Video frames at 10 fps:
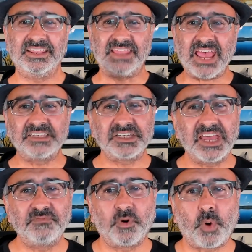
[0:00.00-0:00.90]
Thanks
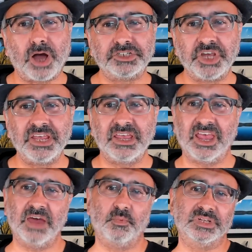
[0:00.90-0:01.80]
again for watching,
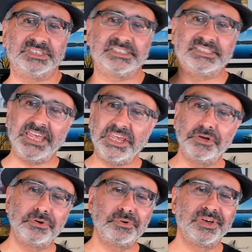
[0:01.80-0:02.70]
and we'll see
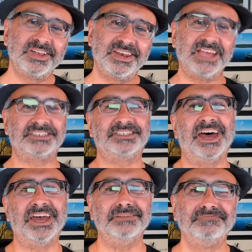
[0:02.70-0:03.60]
you next
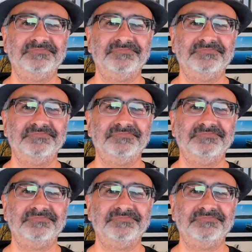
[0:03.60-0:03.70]
time.